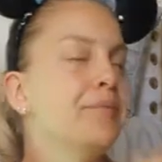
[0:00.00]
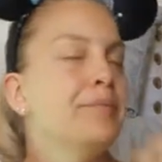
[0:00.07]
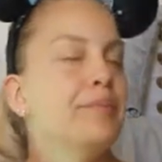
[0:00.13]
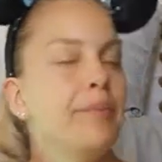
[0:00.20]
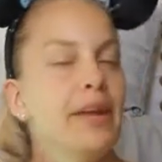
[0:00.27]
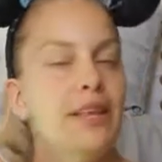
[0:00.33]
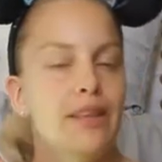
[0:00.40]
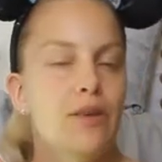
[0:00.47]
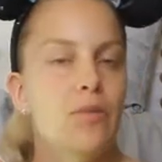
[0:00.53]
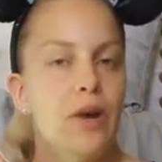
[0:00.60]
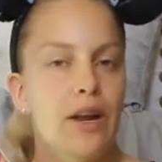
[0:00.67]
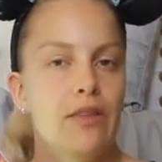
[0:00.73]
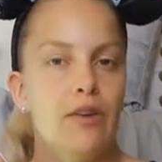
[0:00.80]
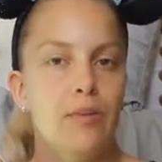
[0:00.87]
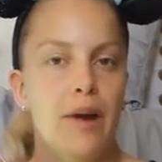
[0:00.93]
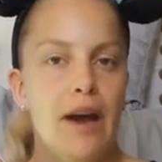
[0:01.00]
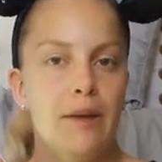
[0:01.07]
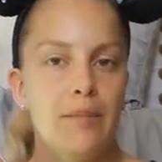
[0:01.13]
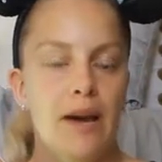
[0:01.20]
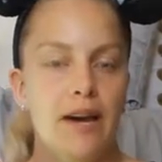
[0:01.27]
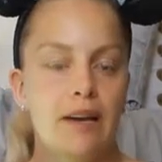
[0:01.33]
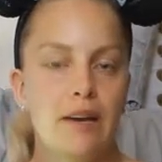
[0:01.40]
mainly one other
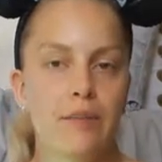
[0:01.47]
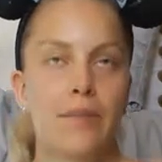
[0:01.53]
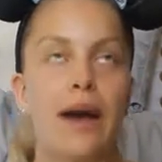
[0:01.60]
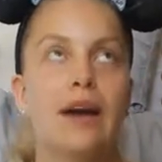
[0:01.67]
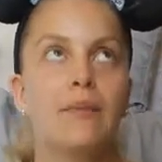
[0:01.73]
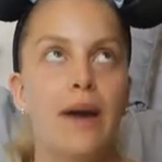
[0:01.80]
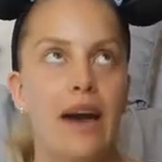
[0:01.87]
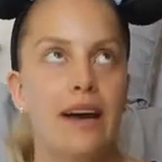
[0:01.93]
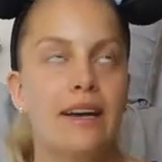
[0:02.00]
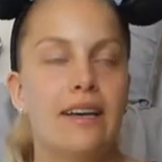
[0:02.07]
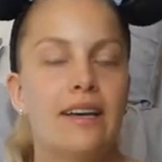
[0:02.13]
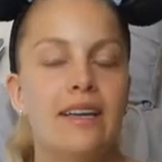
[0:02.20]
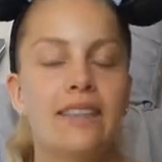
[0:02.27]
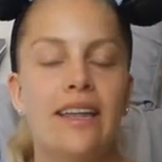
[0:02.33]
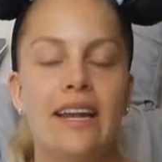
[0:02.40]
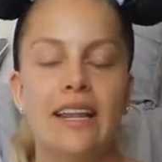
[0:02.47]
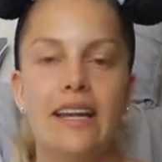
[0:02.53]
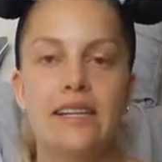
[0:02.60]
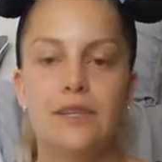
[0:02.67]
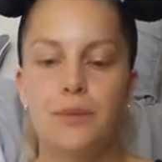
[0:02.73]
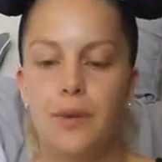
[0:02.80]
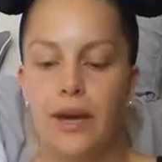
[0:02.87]
backpack that I
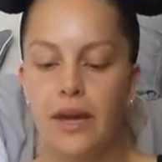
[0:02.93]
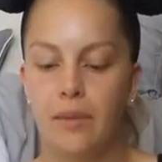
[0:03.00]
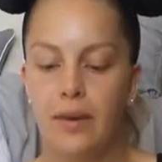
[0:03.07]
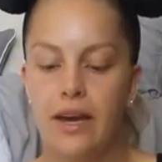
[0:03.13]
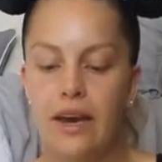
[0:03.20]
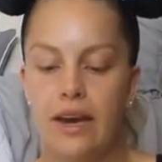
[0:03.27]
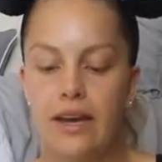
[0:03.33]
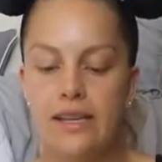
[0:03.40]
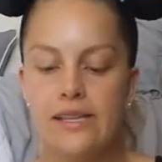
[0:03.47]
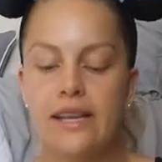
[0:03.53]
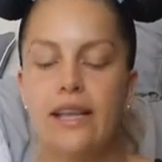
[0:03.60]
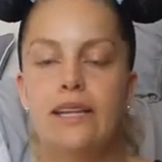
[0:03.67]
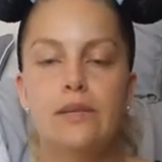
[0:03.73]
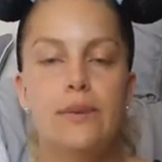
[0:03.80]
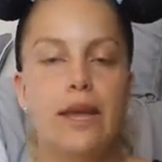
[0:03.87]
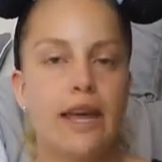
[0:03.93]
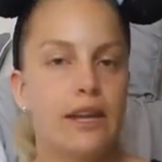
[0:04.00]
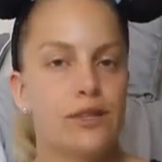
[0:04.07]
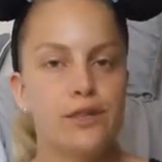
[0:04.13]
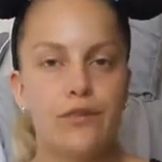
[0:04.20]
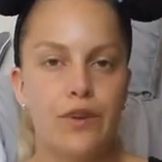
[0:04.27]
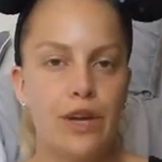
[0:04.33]
like to bring because I like to be
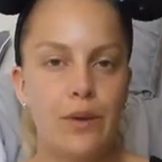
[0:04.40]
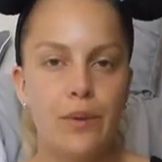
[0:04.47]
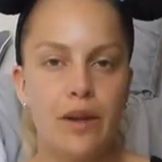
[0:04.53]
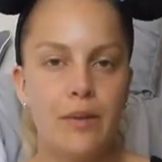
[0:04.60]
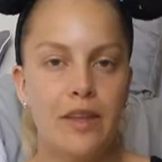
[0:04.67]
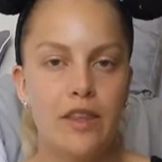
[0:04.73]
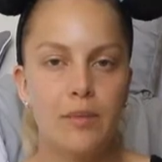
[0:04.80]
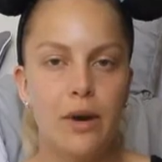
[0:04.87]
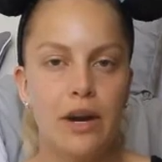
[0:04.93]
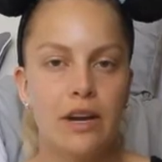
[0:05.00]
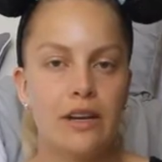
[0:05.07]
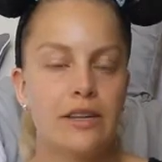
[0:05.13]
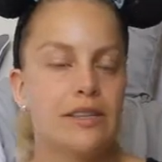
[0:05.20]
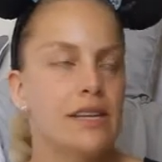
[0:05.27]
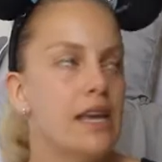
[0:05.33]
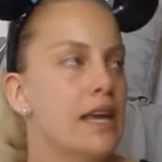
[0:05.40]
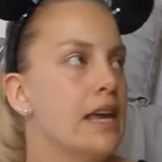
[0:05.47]
hands-free when I'm at the parks.